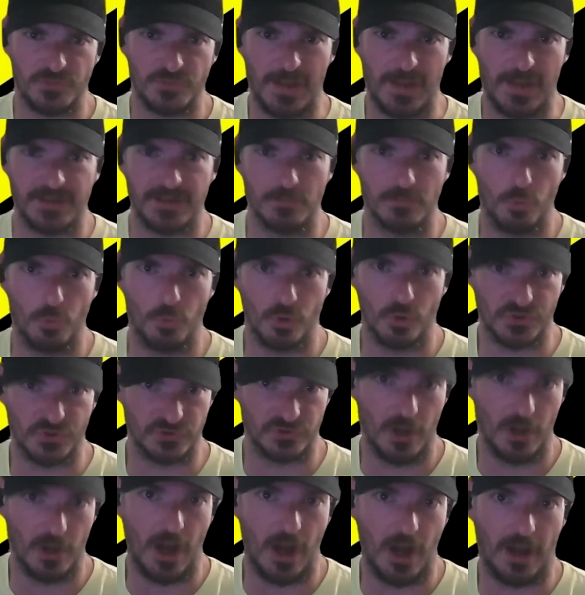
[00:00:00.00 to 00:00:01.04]
of goes back to Moore's
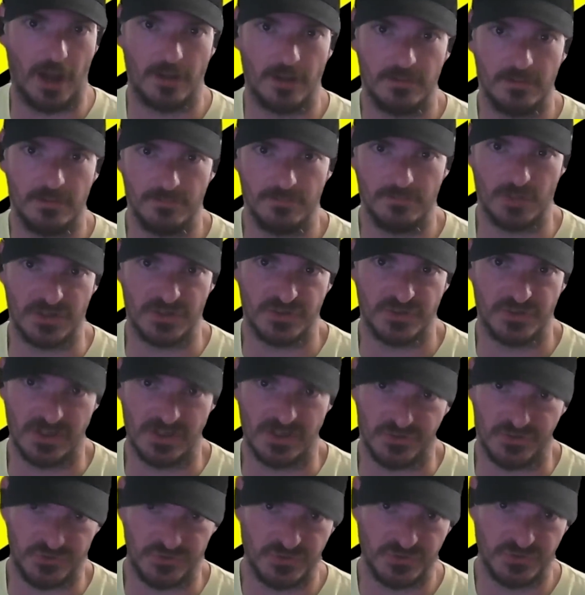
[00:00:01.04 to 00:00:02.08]
law, which
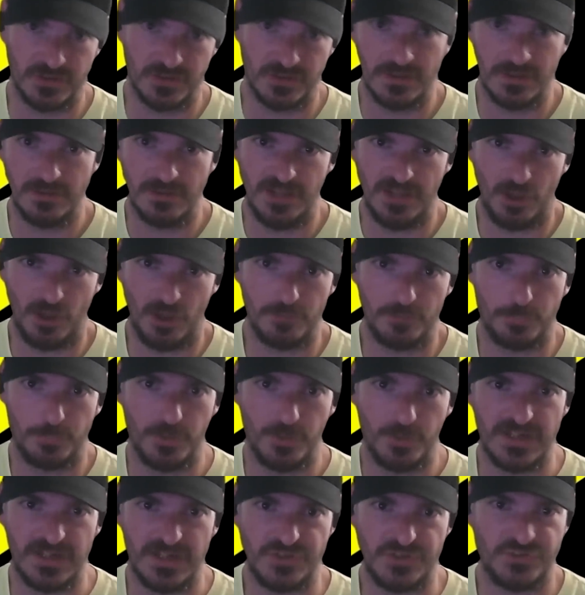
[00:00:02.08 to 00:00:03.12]
has held
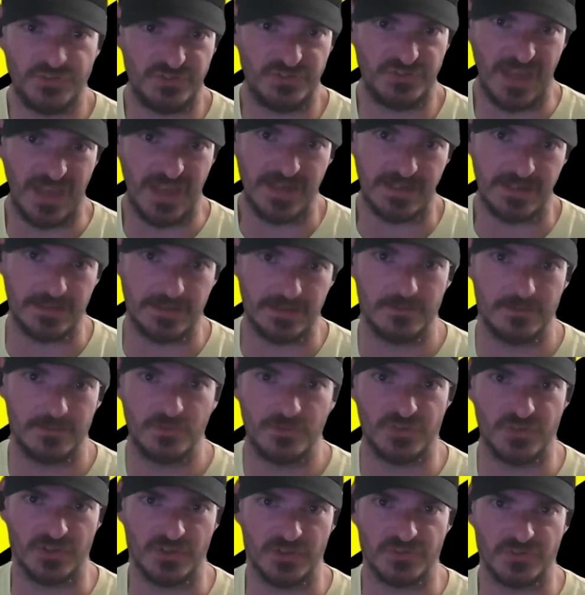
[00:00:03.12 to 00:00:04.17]
pretty steady
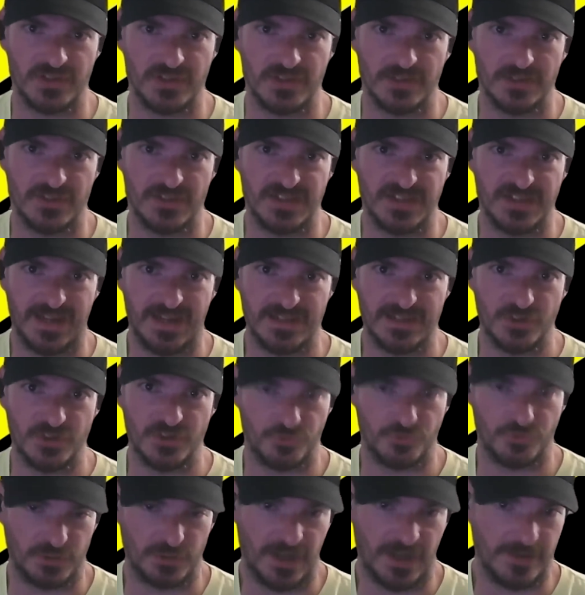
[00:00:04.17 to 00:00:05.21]
since the, the tech
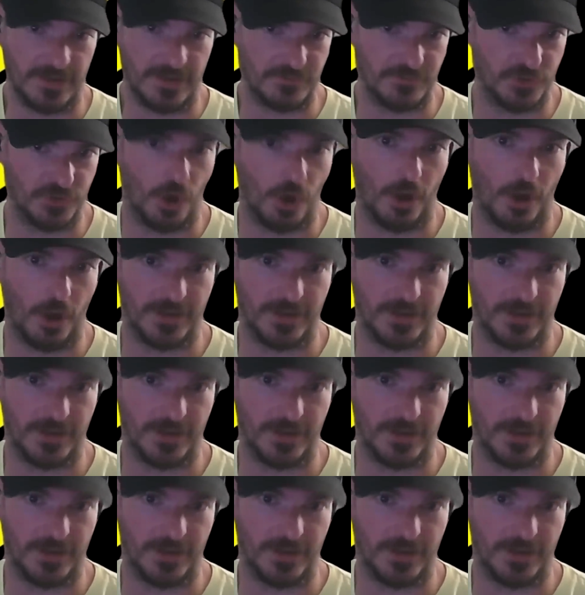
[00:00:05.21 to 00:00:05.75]
industry kind of